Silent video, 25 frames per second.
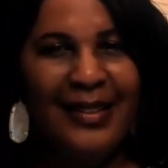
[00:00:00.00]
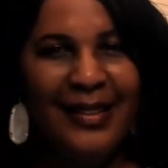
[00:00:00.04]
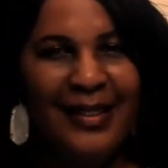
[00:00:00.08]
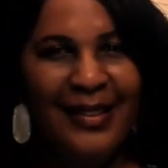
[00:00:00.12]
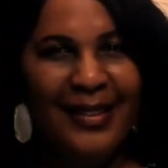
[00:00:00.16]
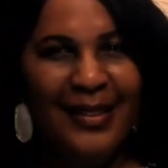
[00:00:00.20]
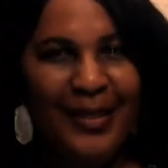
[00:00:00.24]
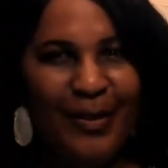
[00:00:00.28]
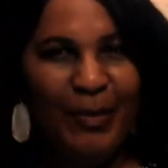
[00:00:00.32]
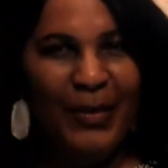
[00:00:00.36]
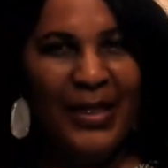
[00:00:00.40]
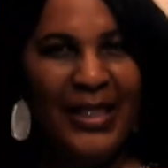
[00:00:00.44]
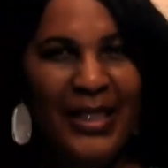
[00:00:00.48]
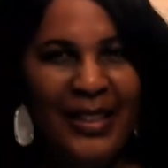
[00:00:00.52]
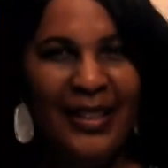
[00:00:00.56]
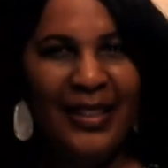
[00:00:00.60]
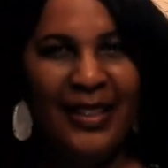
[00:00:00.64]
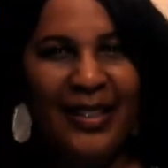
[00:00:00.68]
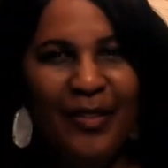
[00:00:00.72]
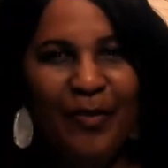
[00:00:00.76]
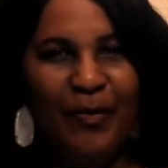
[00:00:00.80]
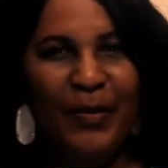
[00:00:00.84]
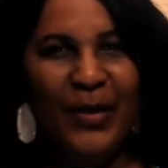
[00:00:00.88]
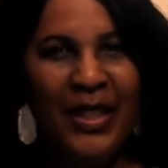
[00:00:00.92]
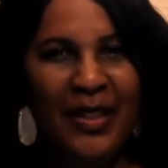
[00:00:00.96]
meaning
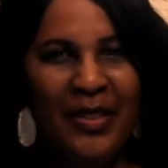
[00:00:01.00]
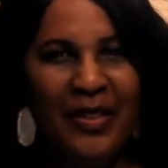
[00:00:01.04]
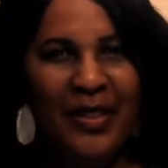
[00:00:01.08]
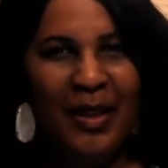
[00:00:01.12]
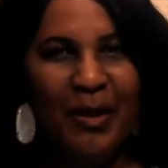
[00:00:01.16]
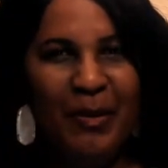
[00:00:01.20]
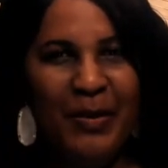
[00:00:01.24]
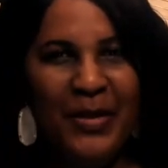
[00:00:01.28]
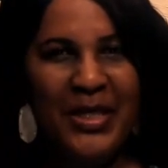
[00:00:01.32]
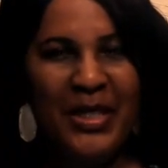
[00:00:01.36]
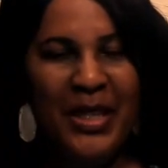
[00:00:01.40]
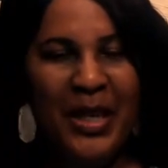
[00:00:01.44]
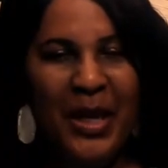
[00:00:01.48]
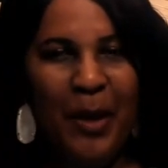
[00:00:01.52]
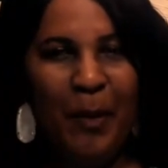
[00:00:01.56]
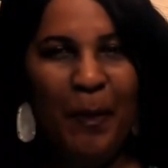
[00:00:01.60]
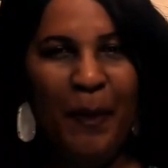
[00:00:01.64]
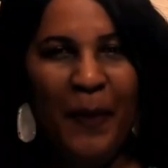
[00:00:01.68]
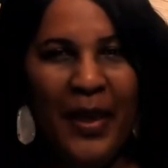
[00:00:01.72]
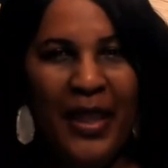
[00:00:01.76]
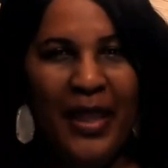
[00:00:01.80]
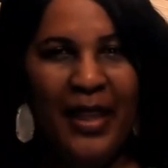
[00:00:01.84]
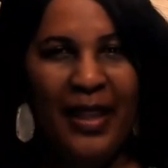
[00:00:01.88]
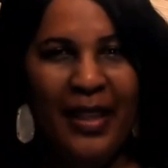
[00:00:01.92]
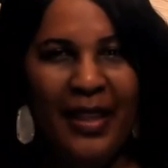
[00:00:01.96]
give me a thumbs up,
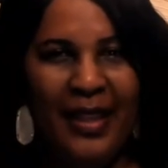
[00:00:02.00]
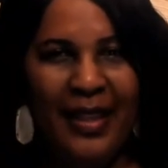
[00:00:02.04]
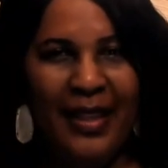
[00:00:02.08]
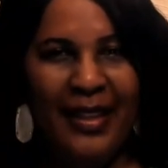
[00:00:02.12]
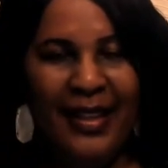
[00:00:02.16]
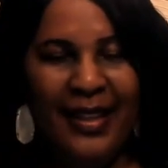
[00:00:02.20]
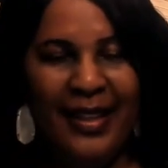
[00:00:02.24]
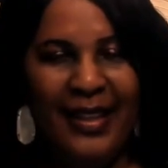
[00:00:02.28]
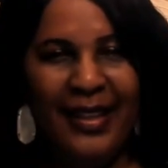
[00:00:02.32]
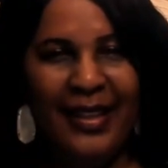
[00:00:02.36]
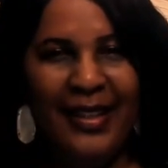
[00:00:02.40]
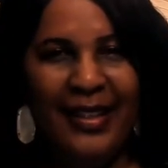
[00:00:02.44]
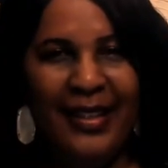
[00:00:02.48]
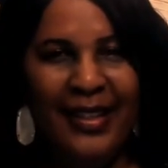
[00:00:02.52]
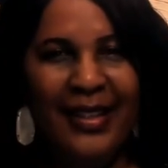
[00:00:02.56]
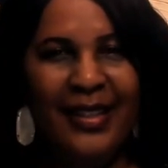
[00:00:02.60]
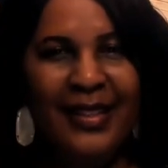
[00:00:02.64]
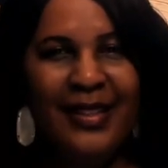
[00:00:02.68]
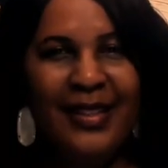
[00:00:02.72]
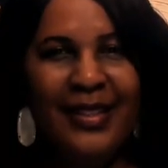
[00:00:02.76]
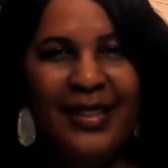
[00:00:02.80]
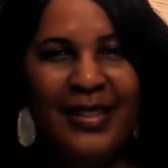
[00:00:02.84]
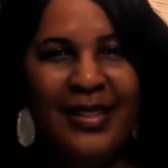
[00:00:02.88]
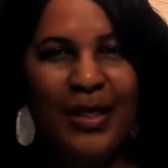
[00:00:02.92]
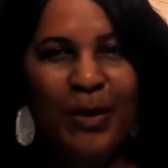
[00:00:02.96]
hit
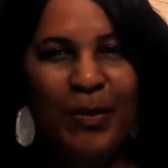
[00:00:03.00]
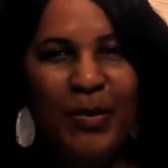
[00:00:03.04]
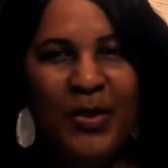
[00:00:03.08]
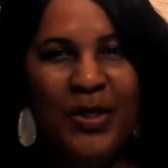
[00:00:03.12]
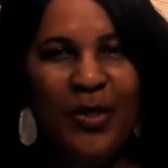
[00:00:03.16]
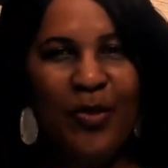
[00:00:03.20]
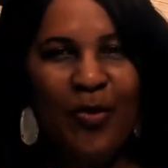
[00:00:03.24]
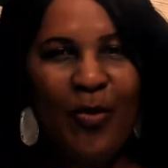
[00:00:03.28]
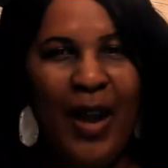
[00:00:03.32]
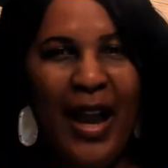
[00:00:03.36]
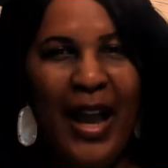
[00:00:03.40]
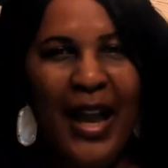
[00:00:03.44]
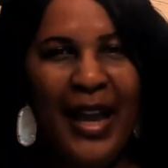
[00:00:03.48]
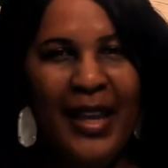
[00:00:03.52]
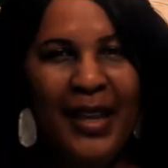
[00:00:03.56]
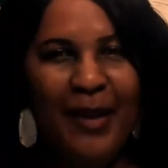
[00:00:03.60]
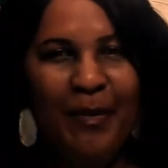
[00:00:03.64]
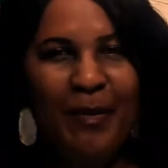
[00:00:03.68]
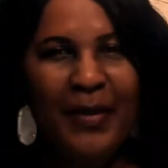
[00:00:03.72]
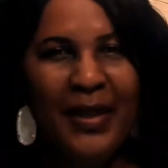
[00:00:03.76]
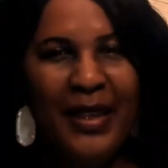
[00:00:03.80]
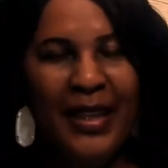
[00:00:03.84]
the subscribe,